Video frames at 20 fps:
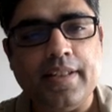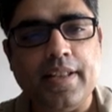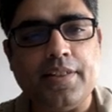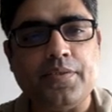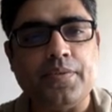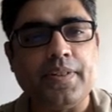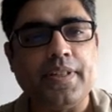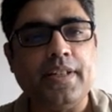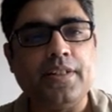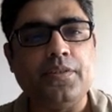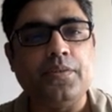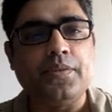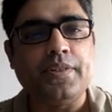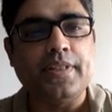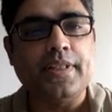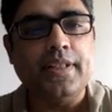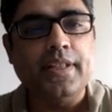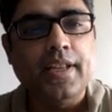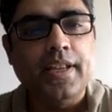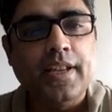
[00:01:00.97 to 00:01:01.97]
As we get to
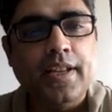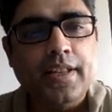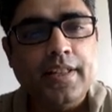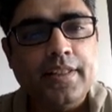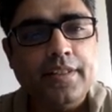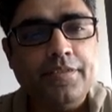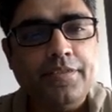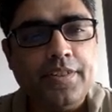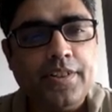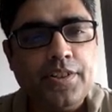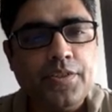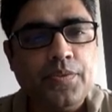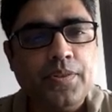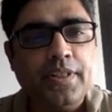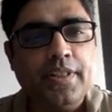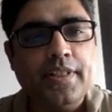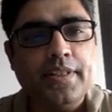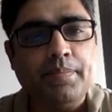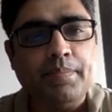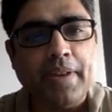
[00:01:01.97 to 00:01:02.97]
see, the first one
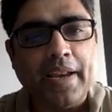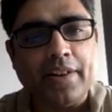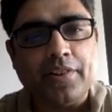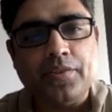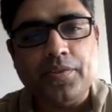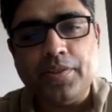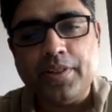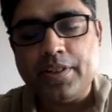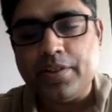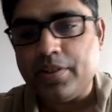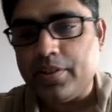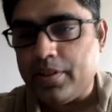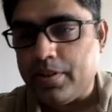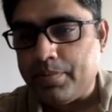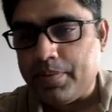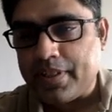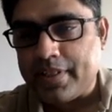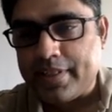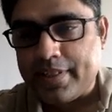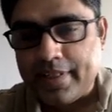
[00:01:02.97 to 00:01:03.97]
is
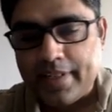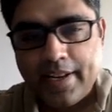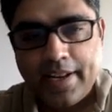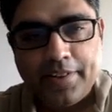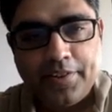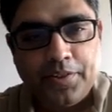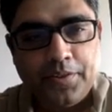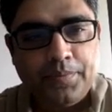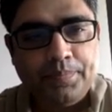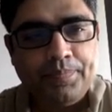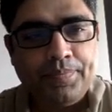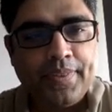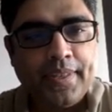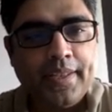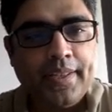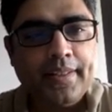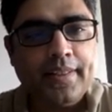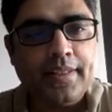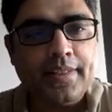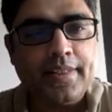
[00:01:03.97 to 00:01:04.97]
macroeconomic scenario,
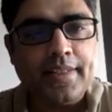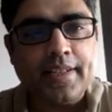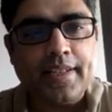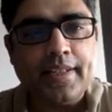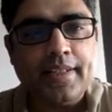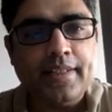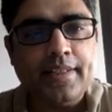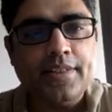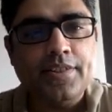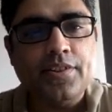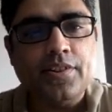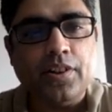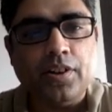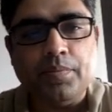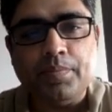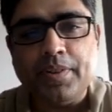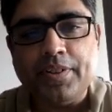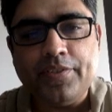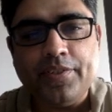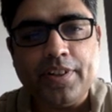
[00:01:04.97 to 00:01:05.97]
the second is
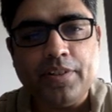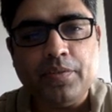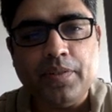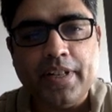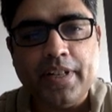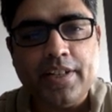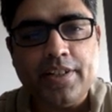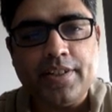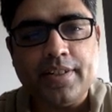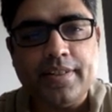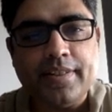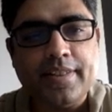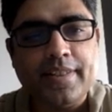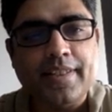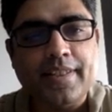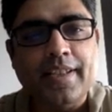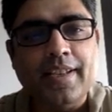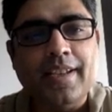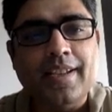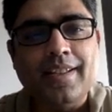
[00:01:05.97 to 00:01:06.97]
government
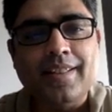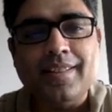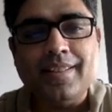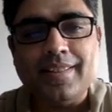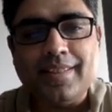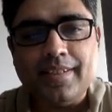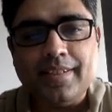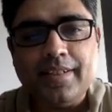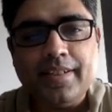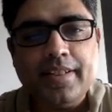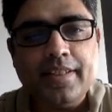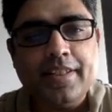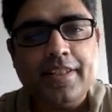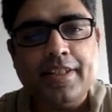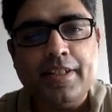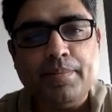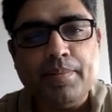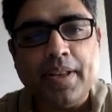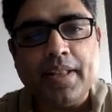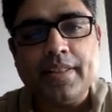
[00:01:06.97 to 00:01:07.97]
regulations, the third is
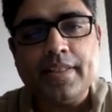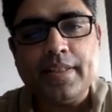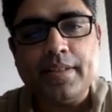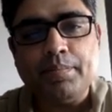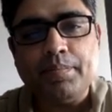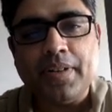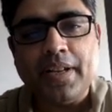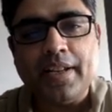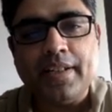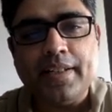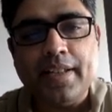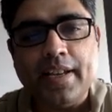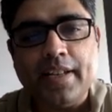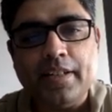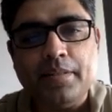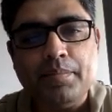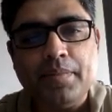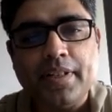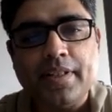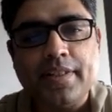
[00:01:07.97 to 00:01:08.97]
demand supply
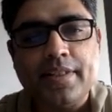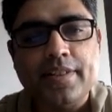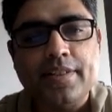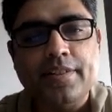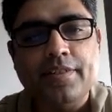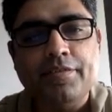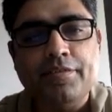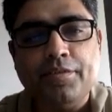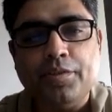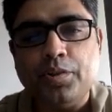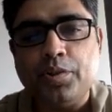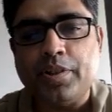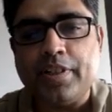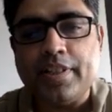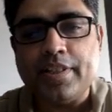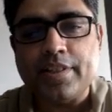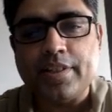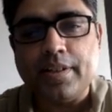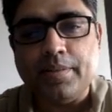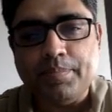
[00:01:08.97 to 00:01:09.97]
dynamics, fourth
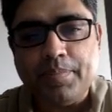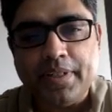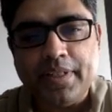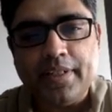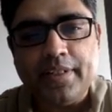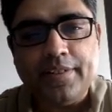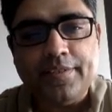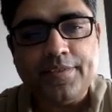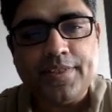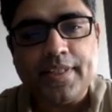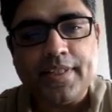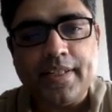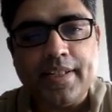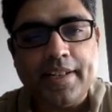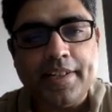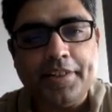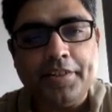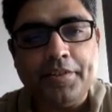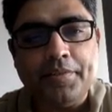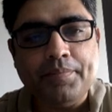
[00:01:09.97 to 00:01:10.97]
is competitive
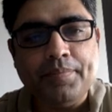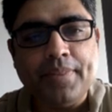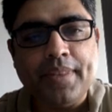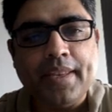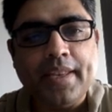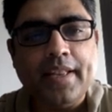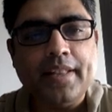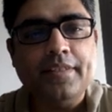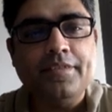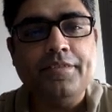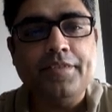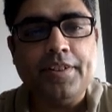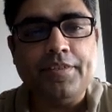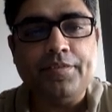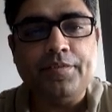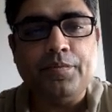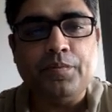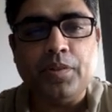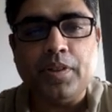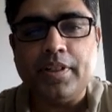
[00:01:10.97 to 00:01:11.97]
scenario, and the
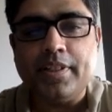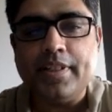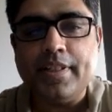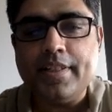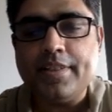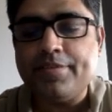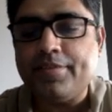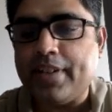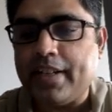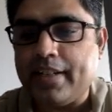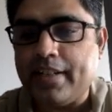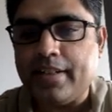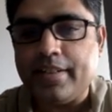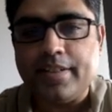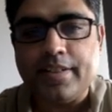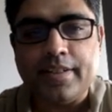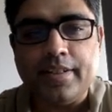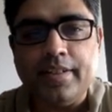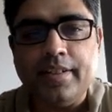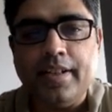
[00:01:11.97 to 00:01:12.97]
fifth one is
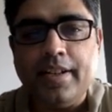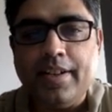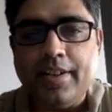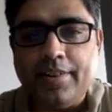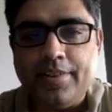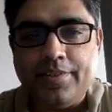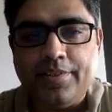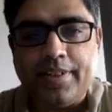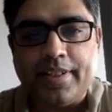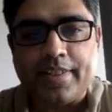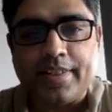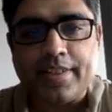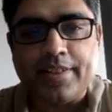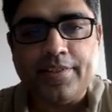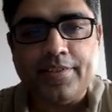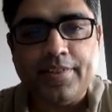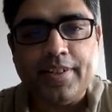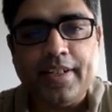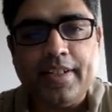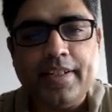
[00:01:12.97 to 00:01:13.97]
financial risk,
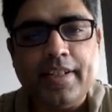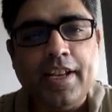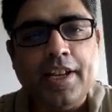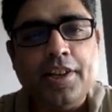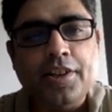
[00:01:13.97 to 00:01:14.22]
right?